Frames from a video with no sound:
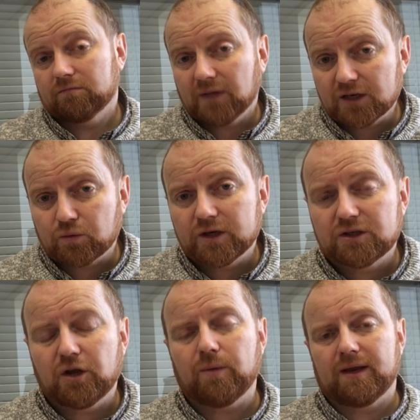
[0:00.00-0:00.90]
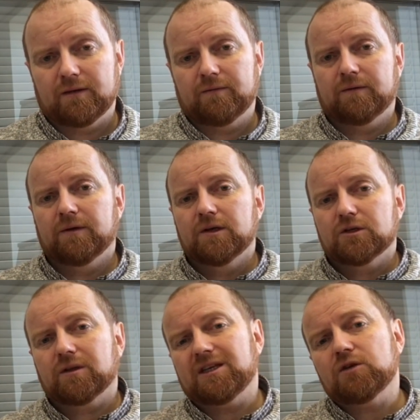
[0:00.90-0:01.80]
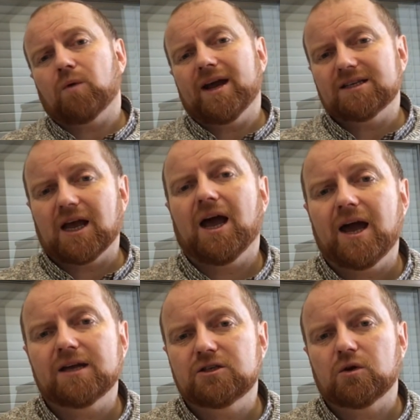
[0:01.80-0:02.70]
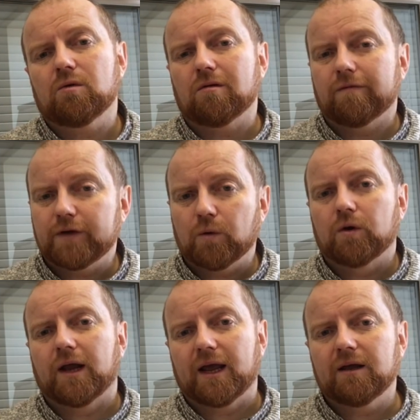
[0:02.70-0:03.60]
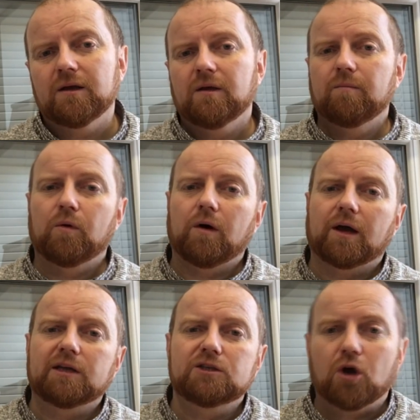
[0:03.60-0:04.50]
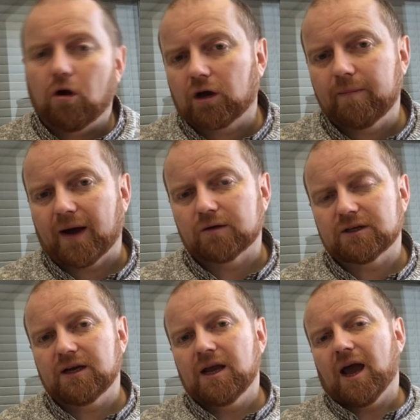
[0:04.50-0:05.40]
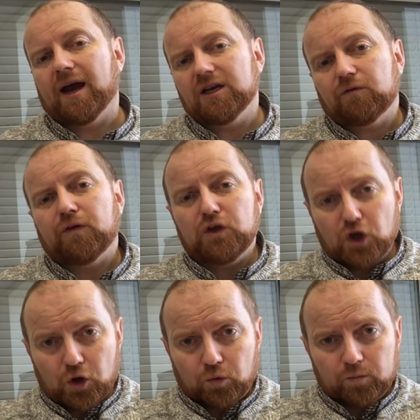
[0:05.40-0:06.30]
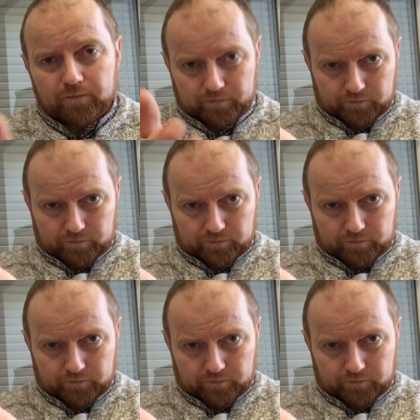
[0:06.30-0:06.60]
That's what it's doing. So this is why it's hard to do a review on it, but I can talk about it. And it's for you.